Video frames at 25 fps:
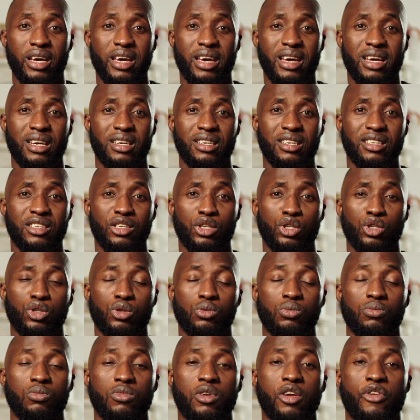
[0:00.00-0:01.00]
and it
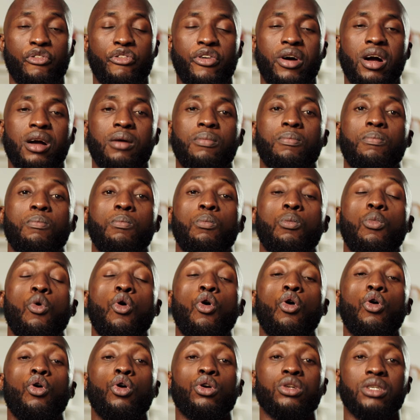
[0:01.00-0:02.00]
is in fact
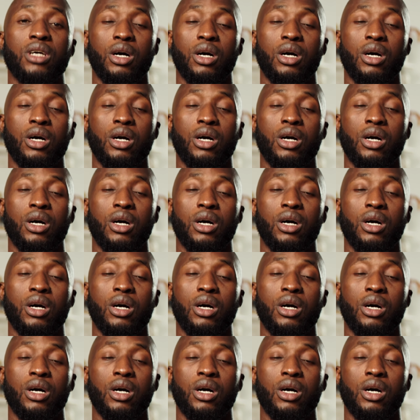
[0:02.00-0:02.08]
more